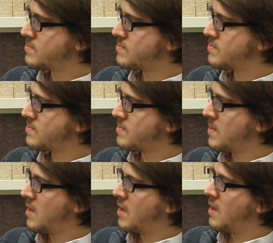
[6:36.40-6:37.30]

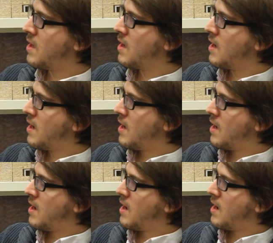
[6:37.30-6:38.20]

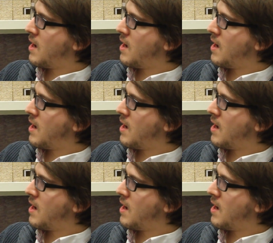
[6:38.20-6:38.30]
(silence)